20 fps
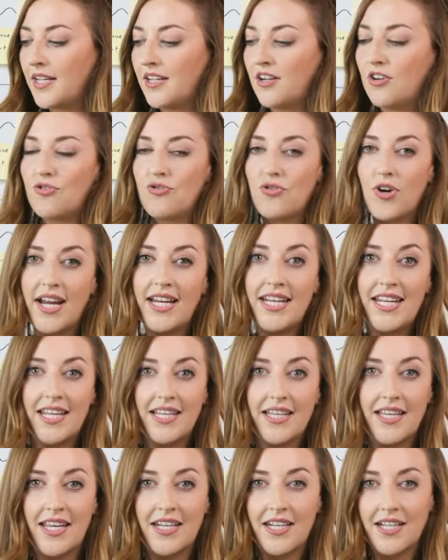writing
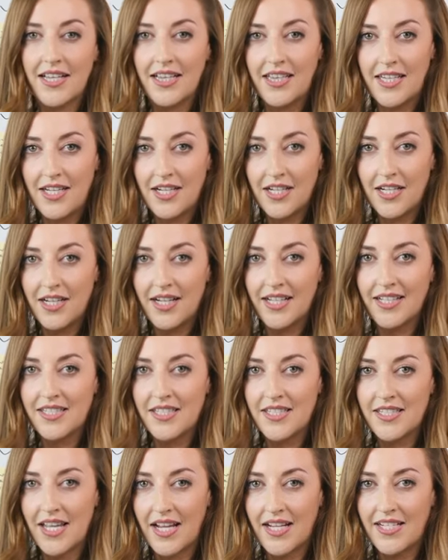in a clear and
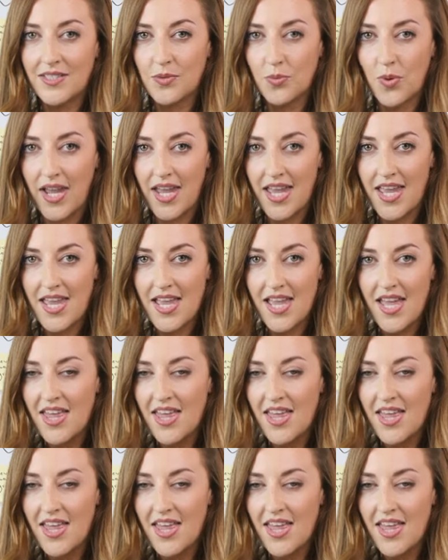concise way,